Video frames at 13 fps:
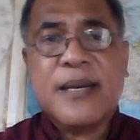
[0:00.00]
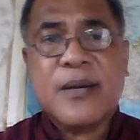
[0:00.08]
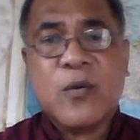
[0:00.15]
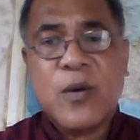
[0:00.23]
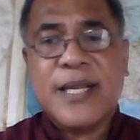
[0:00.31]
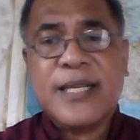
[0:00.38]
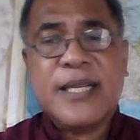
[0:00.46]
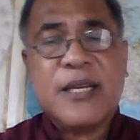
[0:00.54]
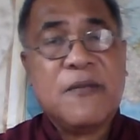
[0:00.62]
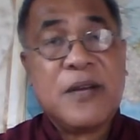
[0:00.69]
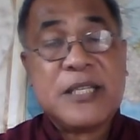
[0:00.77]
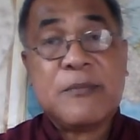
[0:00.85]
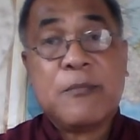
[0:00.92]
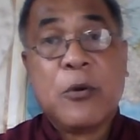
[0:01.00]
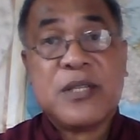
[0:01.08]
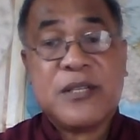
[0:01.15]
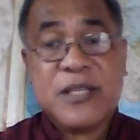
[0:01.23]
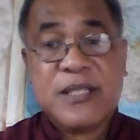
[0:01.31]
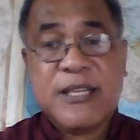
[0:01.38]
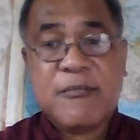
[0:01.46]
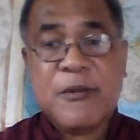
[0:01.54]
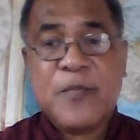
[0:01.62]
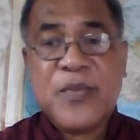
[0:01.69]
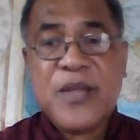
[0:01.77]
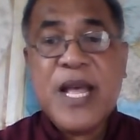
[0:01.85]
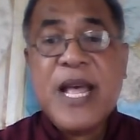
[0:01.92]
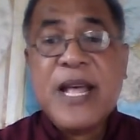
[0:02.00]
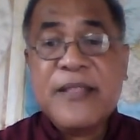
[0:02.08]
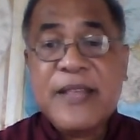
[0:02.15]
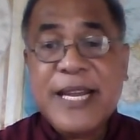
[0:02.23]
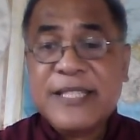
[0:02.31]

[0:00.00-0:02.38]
quality of expository sermon. That